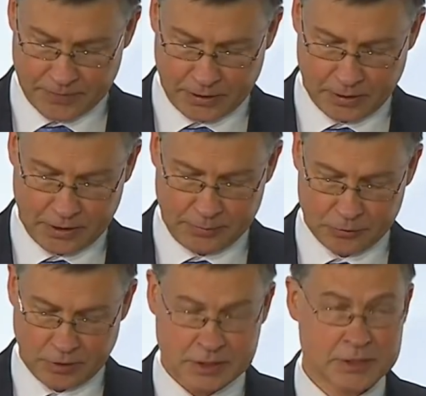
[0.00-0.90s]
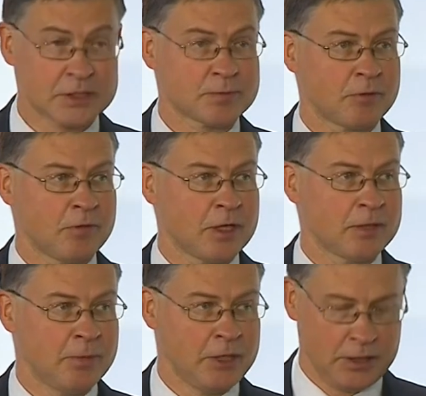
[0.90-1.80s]
Uh, crypto assets provide
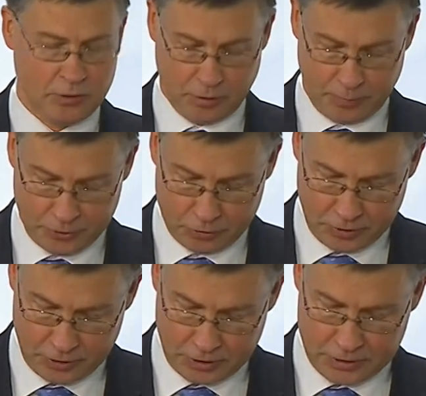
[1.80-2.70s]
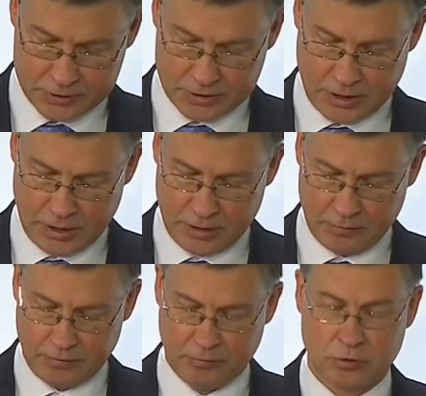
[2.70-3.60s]
many opportunities, and
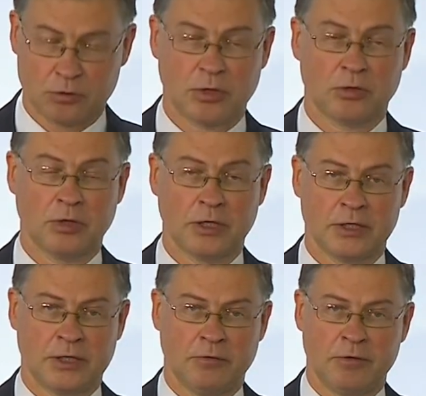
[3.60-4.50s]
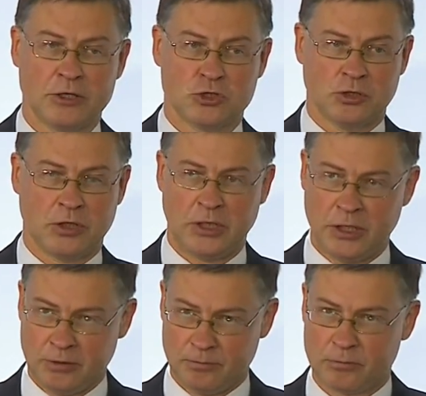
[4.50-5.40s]
we want to regulate innovation
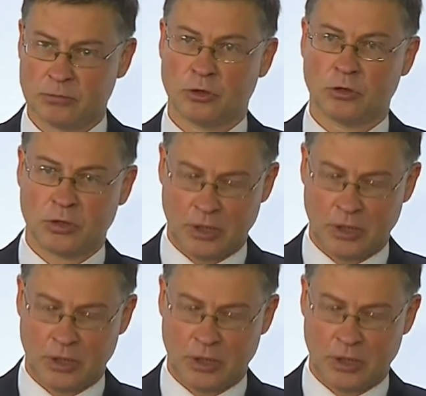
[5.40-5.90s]
in, not